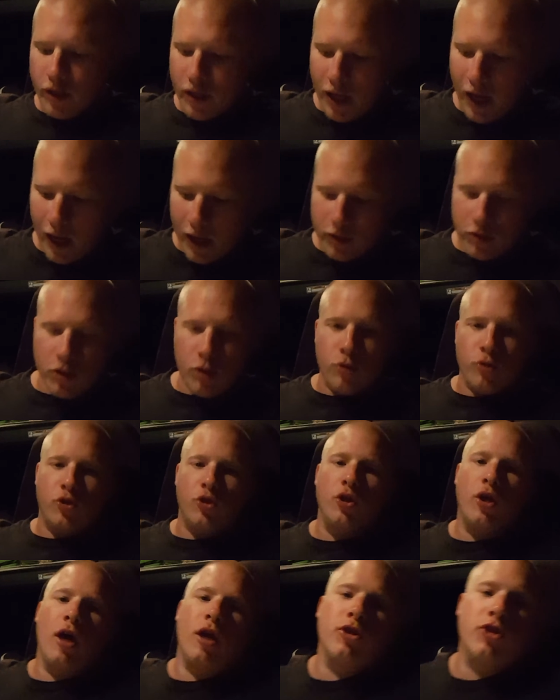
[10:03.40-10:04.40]
you got to do is
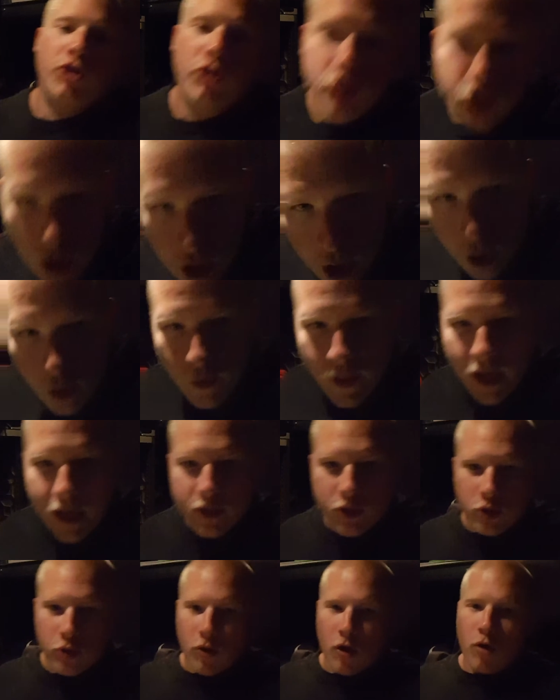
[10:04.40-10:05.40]
you got to slow that
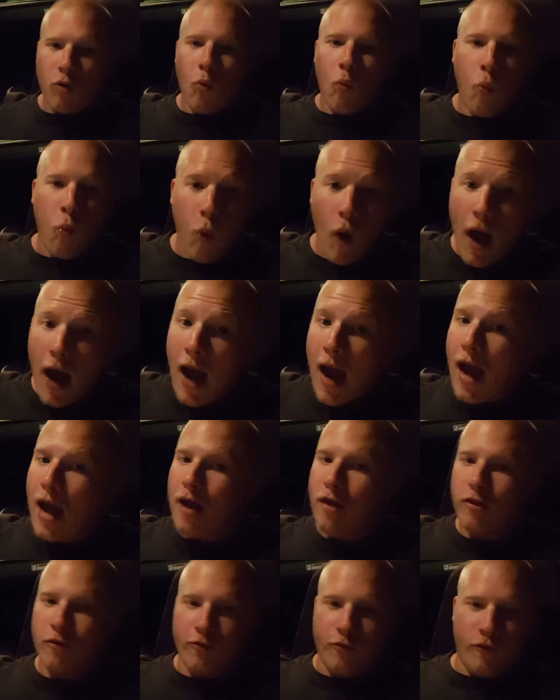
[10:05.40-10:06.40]
truck way
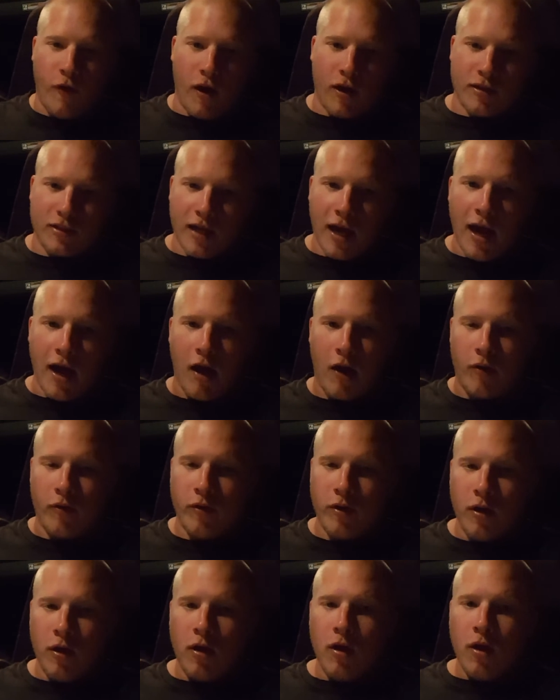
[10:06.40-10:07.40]
the fuck down,
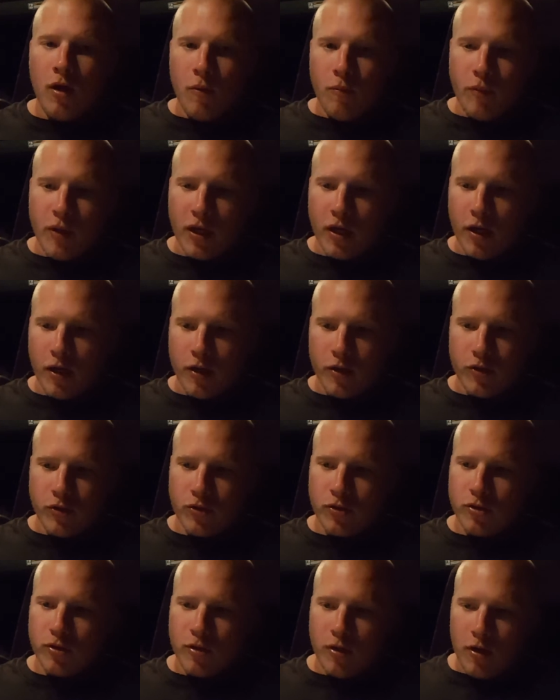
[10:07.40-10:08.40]

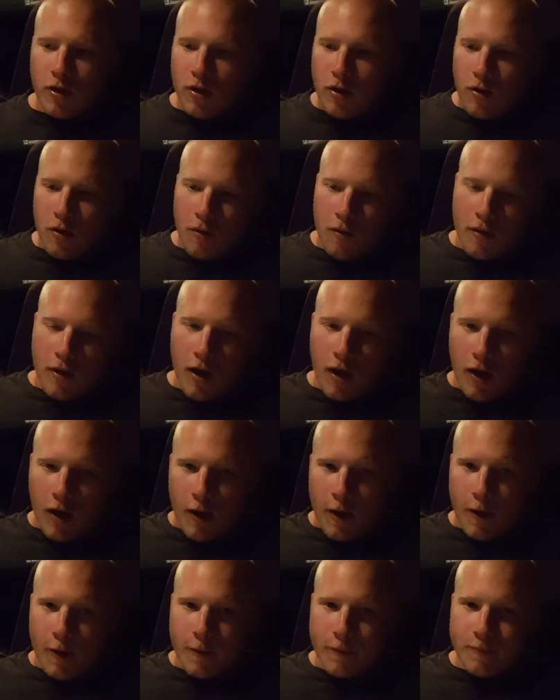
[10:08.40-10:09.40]
because
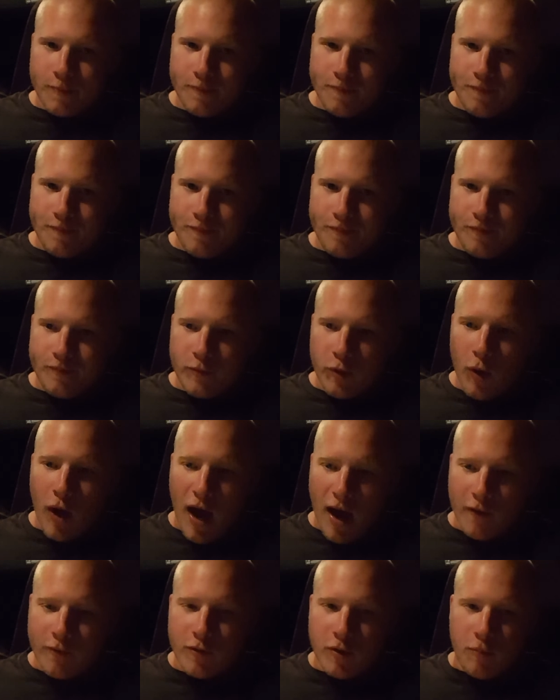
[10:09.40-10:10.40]
you
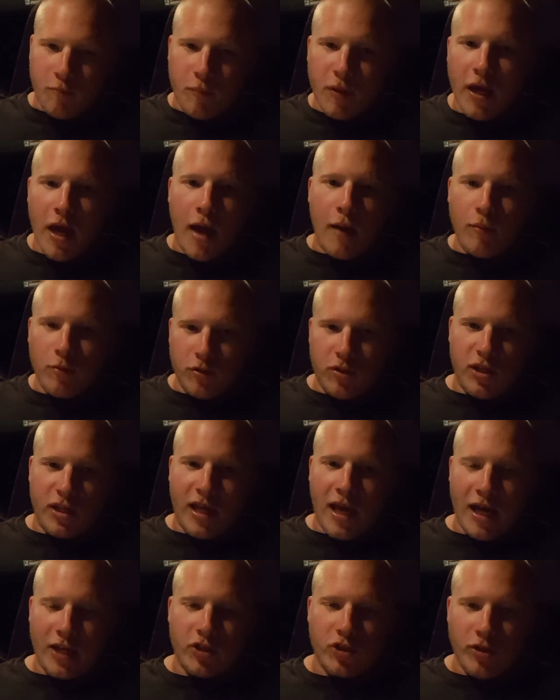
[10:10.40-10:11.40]
have to be able to
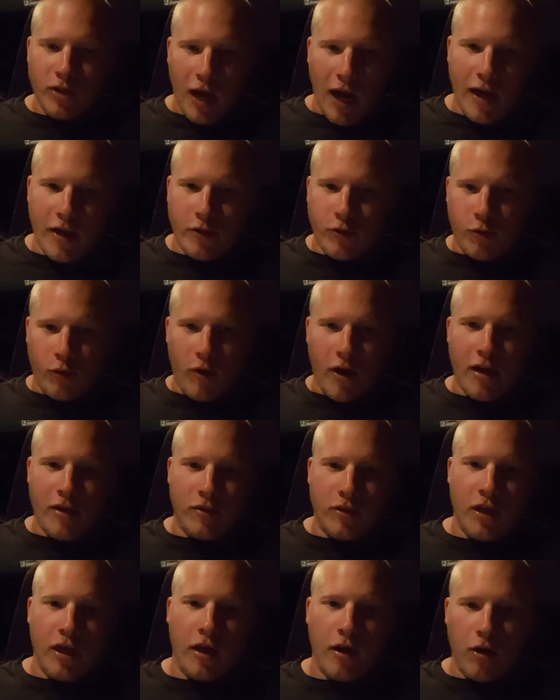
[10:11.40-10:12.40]
catch ninth or
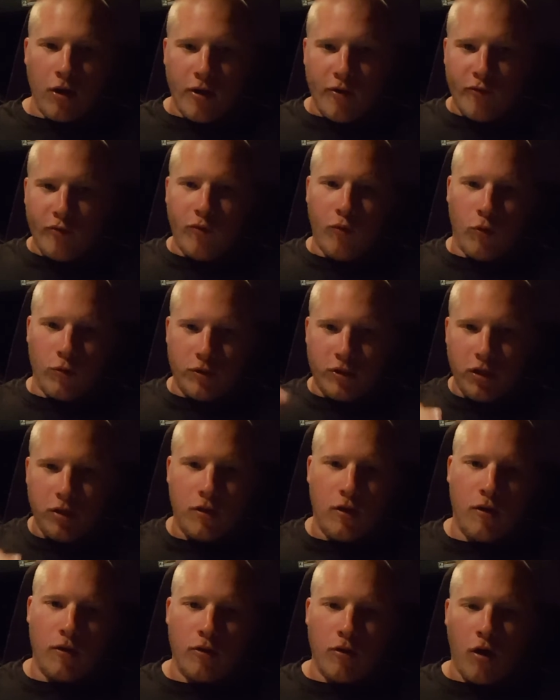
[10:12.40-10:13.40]
eighth gear in
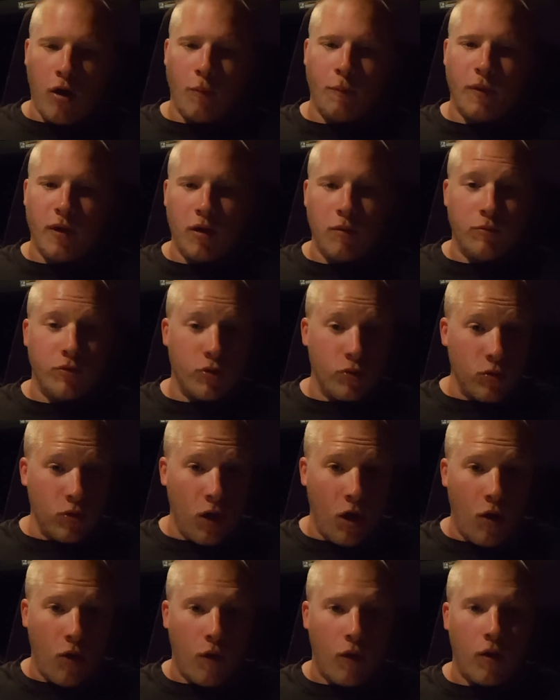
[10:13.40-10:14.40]
1400 RPMs or
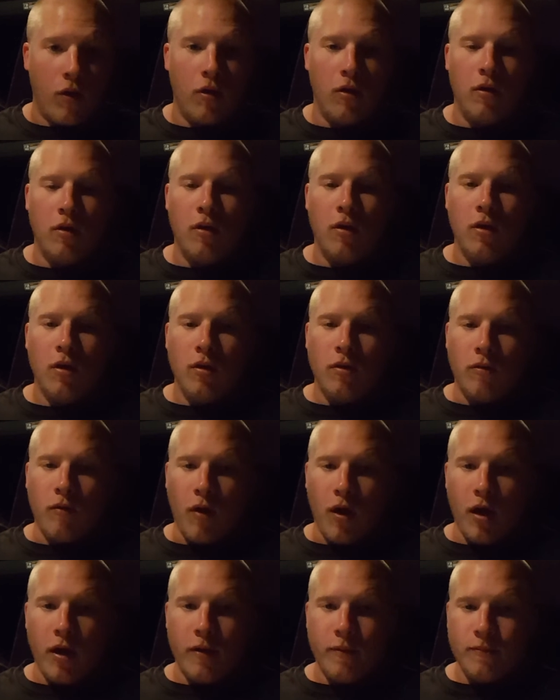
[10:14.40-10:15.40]
lower,
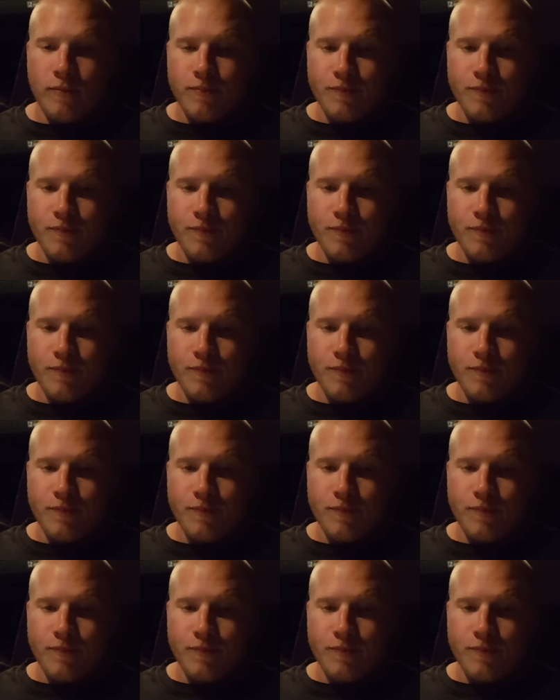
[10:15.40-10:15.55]
right?